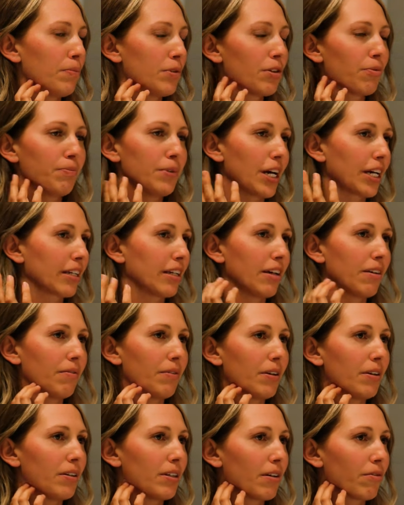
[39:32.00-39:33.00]
subjective,
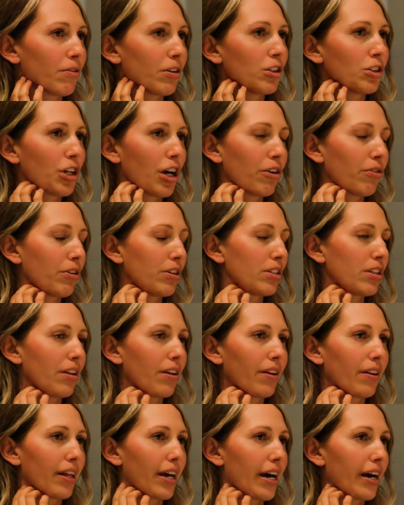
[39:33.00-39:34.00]
and different genres and
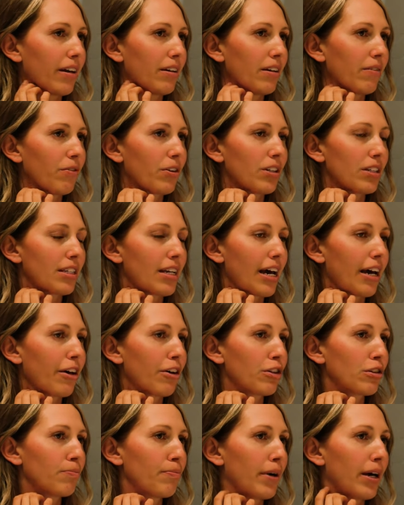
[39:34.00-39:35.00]
all that and different
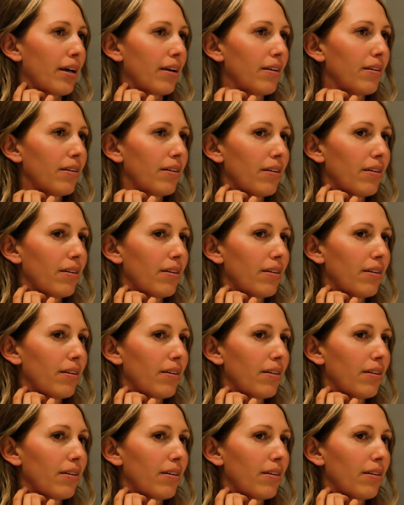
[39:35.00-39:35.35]
styles. But